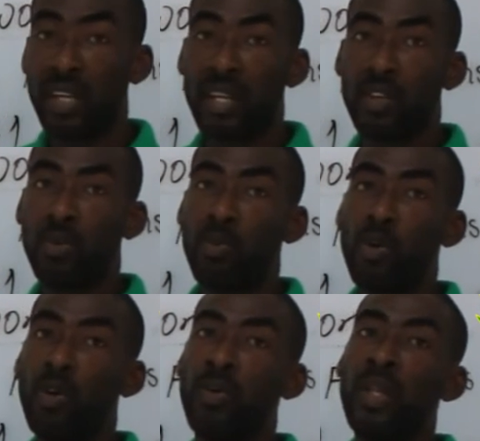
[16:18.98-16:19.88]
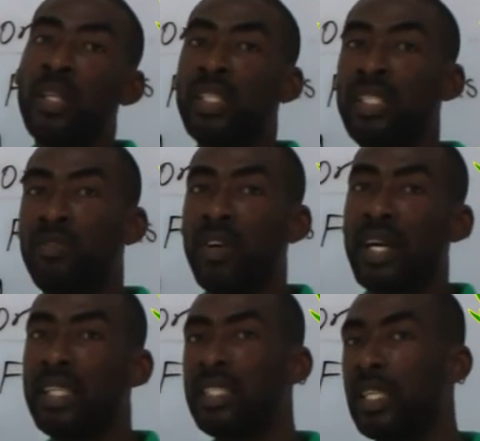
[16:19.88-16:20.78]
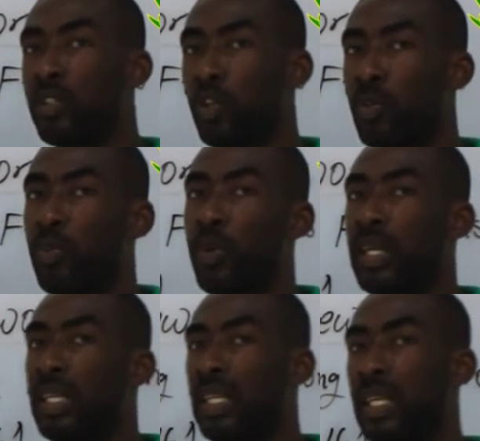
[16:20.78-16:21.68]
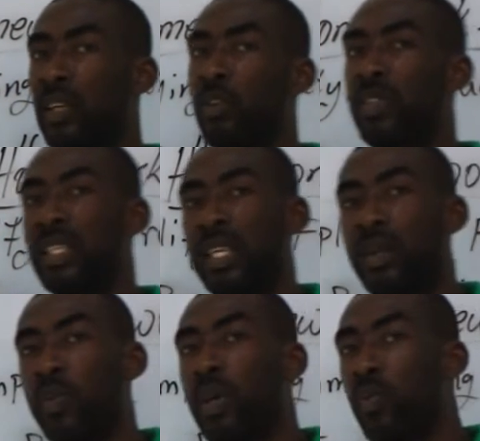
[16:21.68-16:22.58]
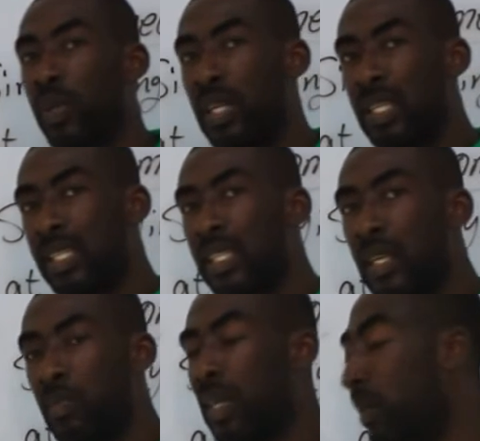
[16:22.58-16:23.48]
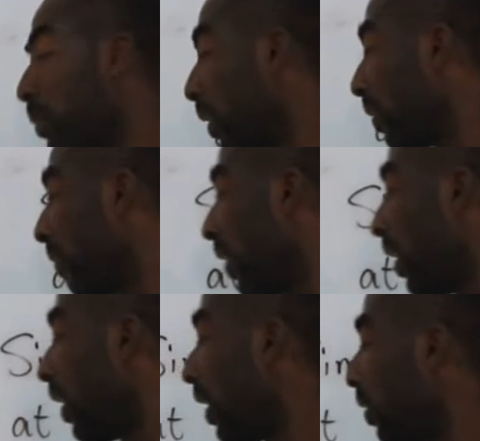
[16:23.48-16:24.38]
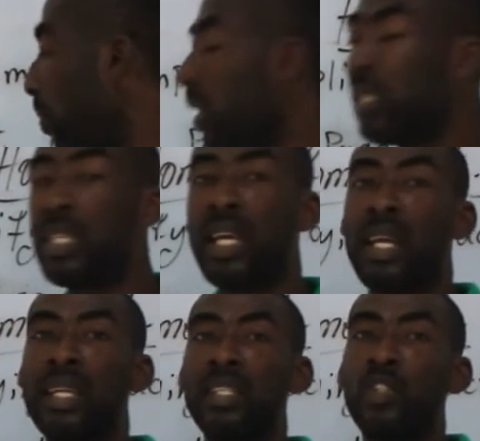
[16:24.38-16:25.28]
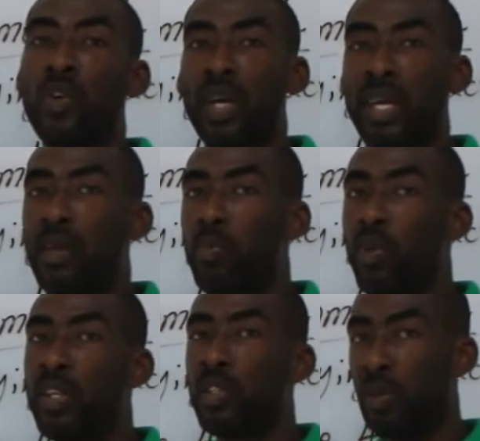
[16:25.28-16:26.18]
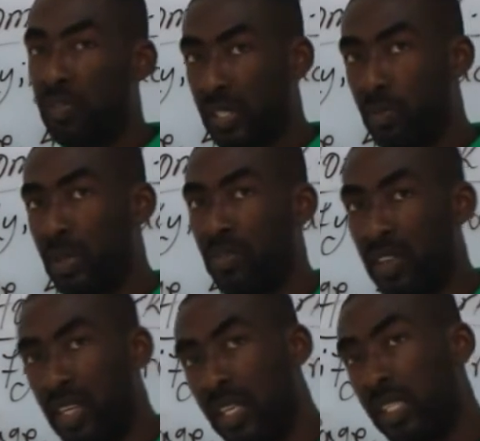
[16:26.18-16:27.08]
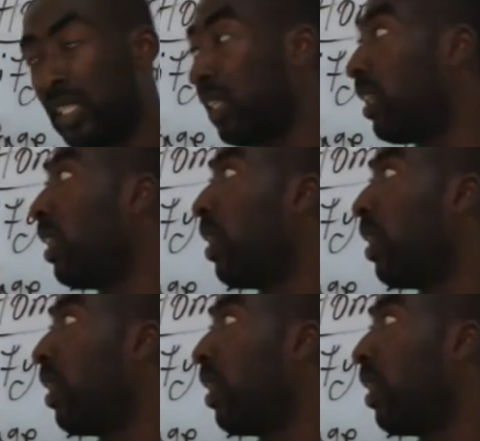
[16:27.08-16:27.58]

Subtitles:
can no more divide the top one and that of the down one with the same number, it means that that is your end point of simplification